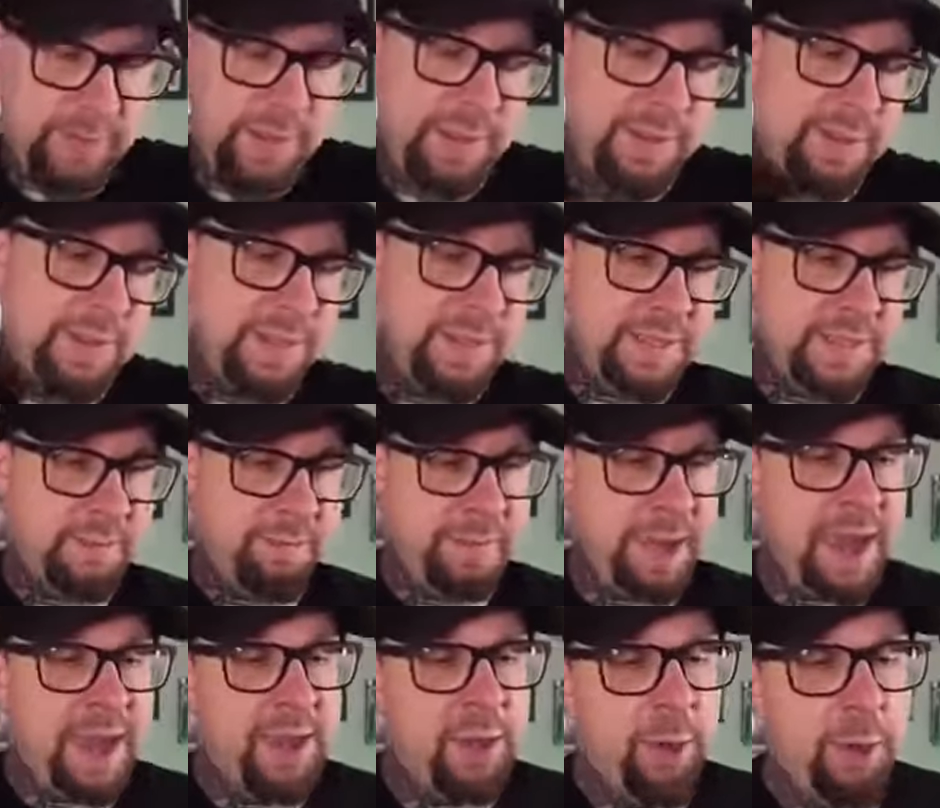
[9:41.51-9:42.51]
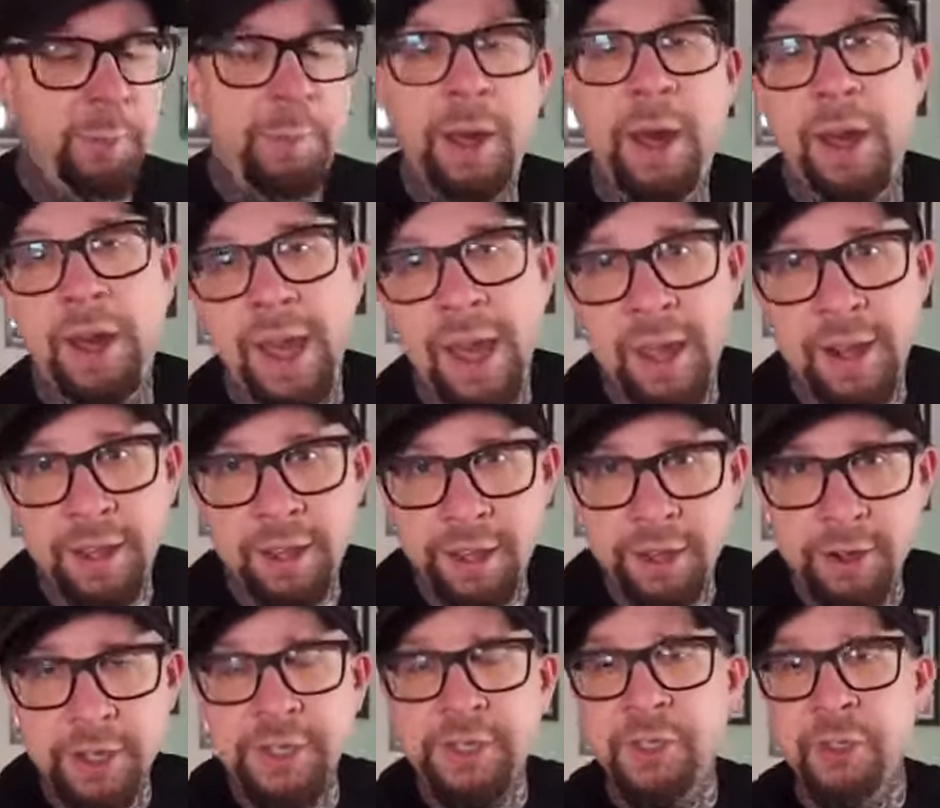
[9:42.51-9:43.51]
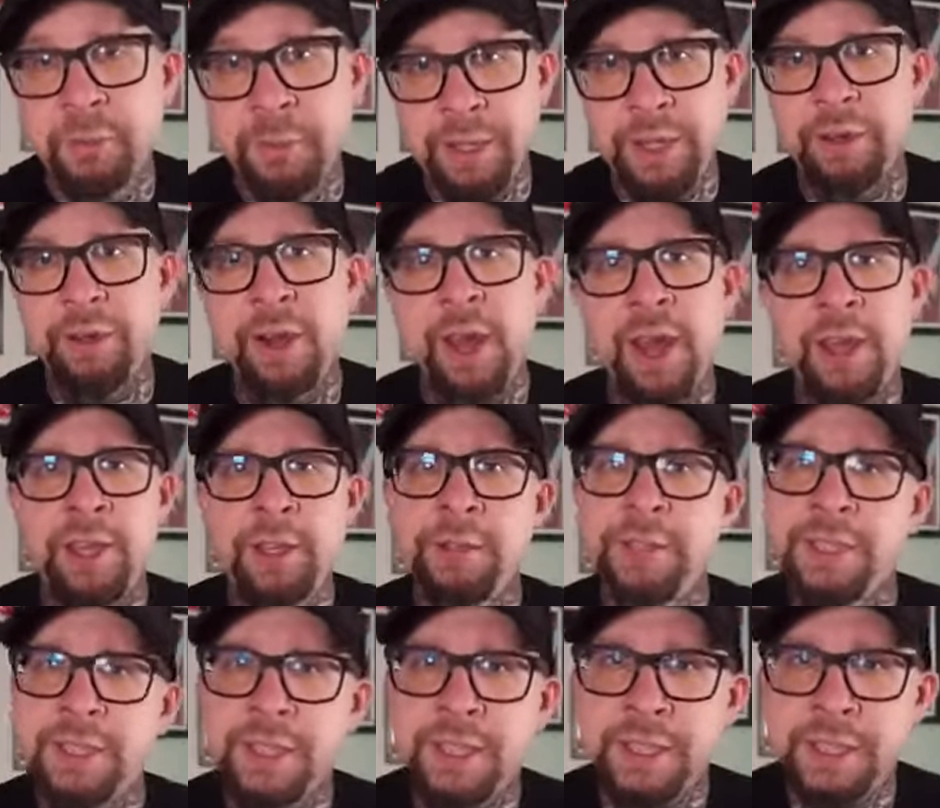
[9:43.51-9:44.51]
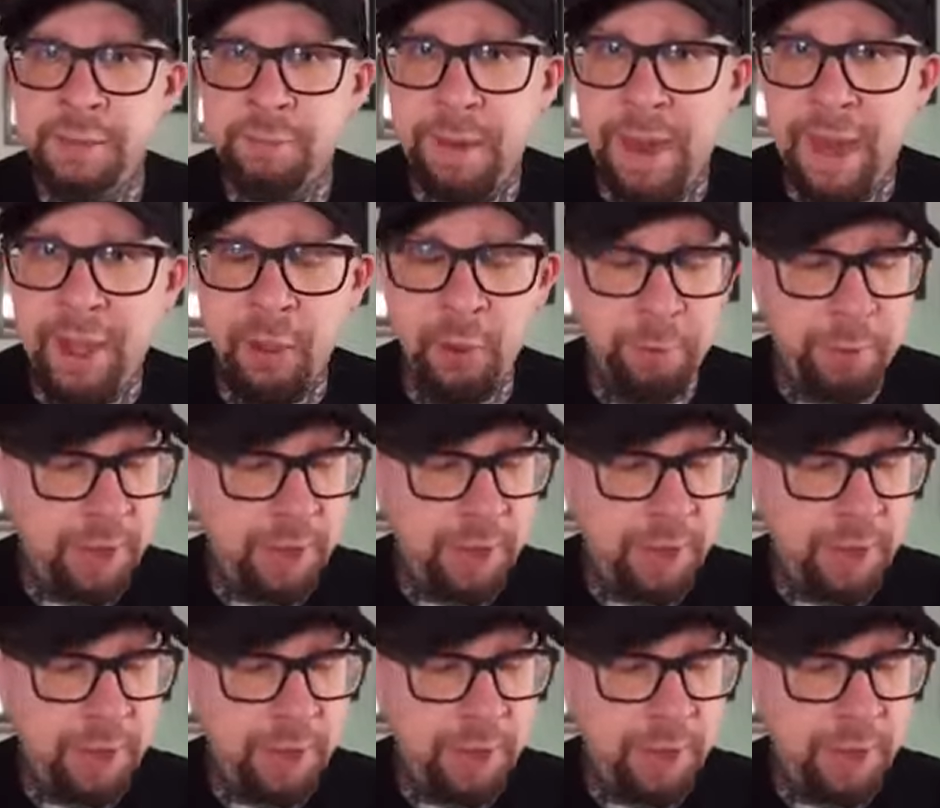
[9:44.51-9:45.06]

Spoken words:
Get this tobacco pod out of here, assuming you're not using the tobacco